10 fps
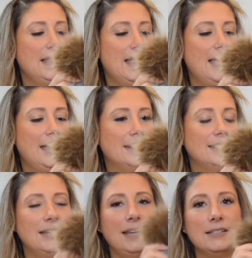And
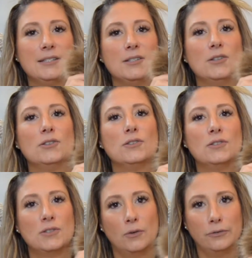it's
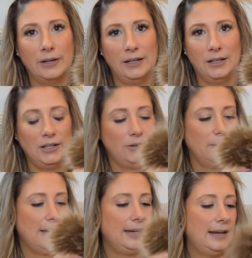so freaking cute.
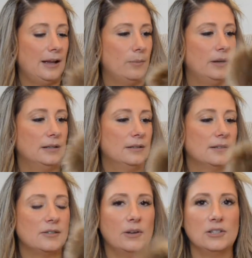I can't help it.
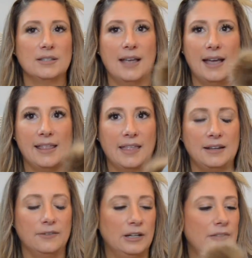So I just added that
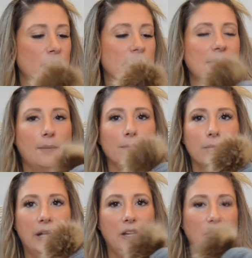in, even though it's not
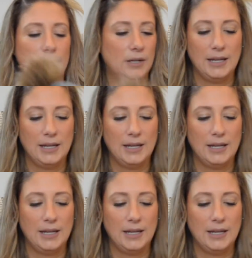brand new.